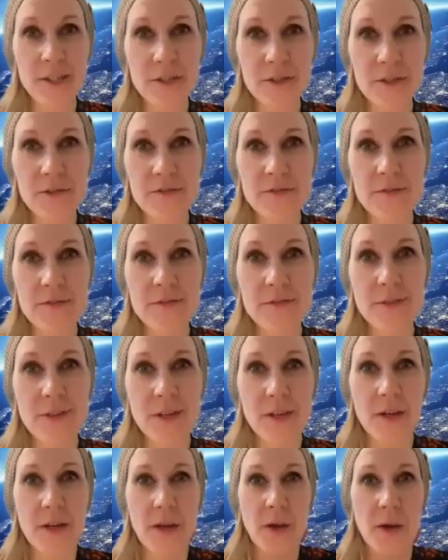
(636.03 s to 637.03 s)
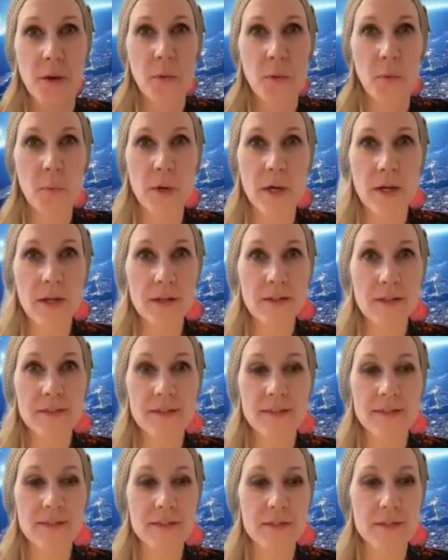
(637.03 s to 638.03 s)
you. Well,
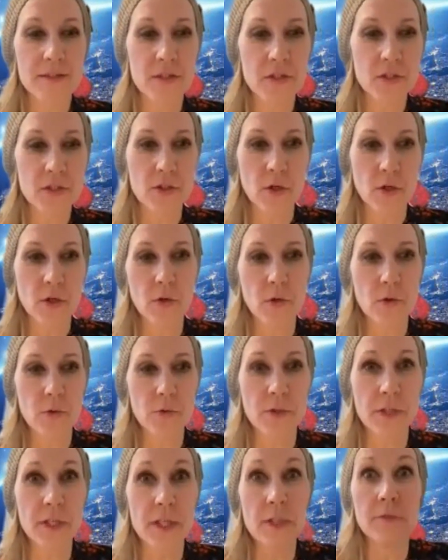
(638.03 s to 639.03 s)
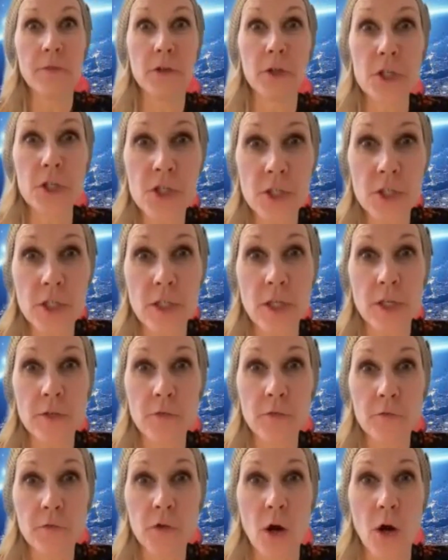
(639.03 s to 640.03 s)
so the adversity that
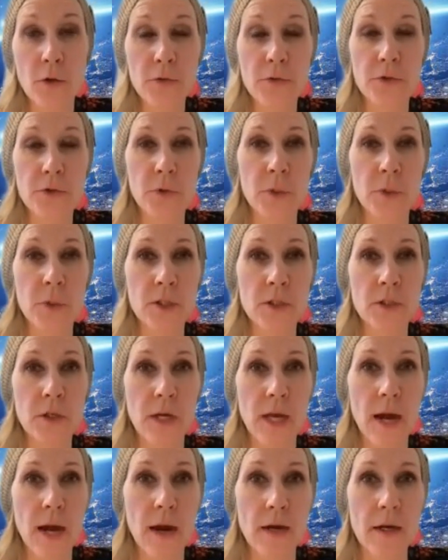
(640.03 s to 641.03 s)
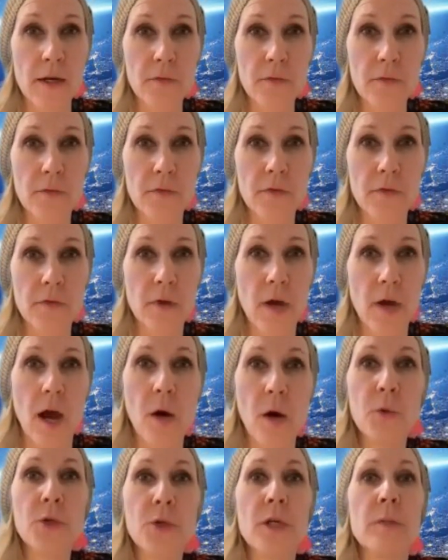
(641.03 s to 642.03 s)
you've gone through in your life,
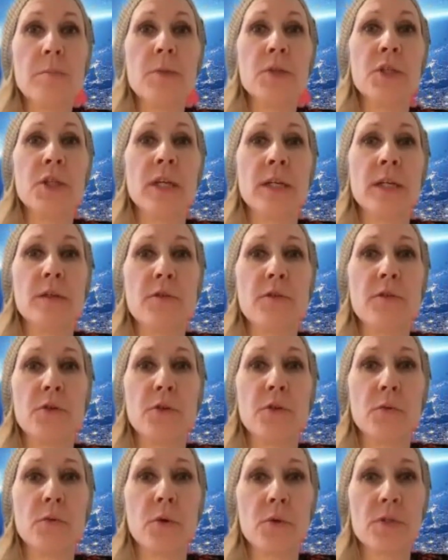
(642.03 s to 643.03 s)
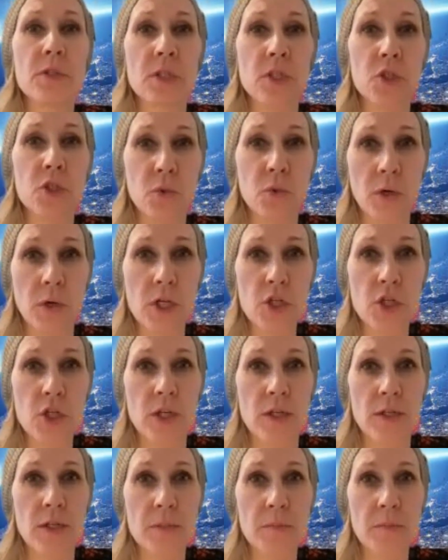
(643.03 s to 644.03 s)
how were you able to get through those
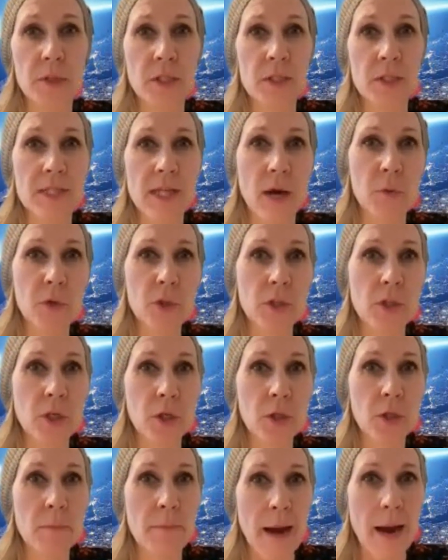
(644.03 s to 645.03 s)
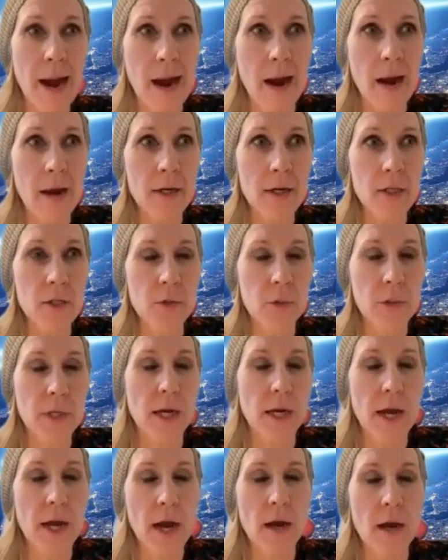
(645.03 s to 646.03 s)
situations? Because now when you look back, you
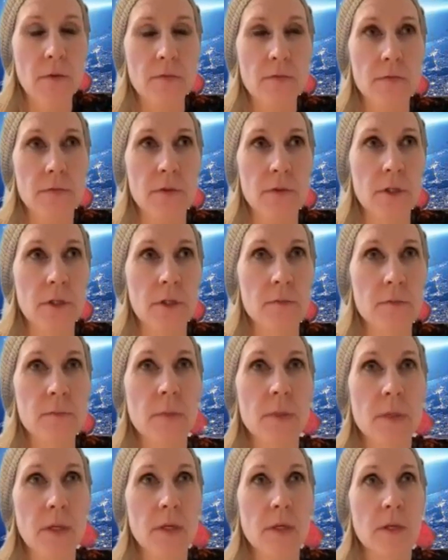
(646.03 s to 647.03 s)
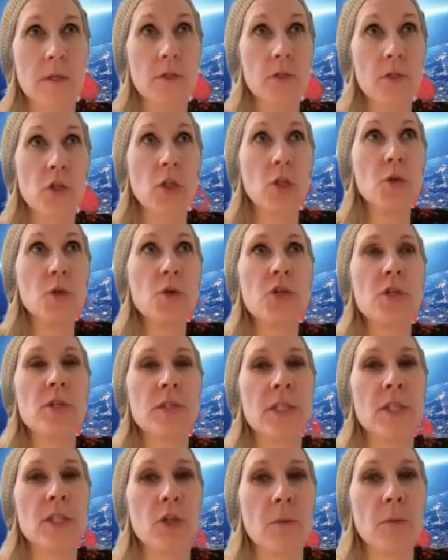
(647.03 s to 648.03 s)
kind of have the
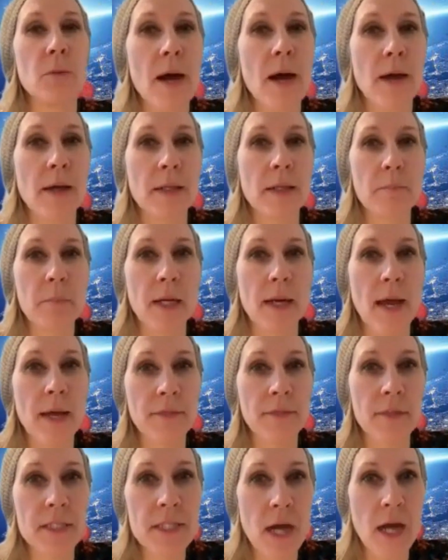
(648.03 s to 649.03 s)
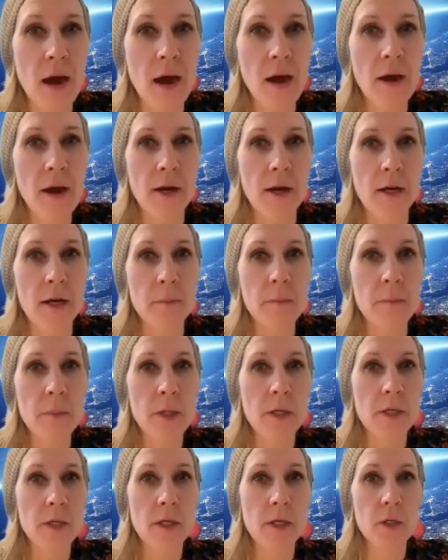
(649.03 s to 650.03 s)
solutions in your mind, but at the time
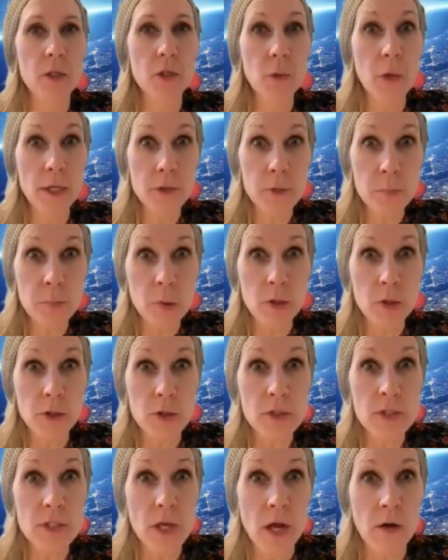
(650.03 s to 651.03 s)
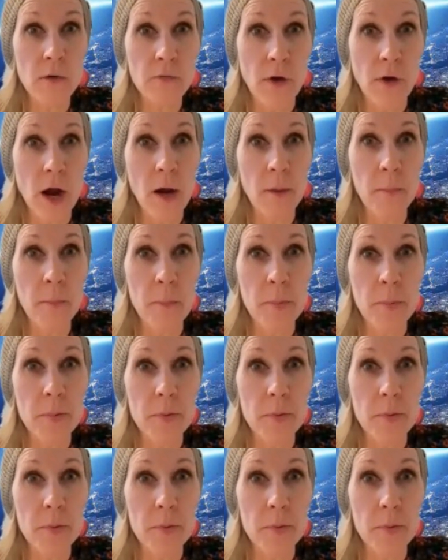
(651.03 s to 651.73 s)
you had to pull yourself up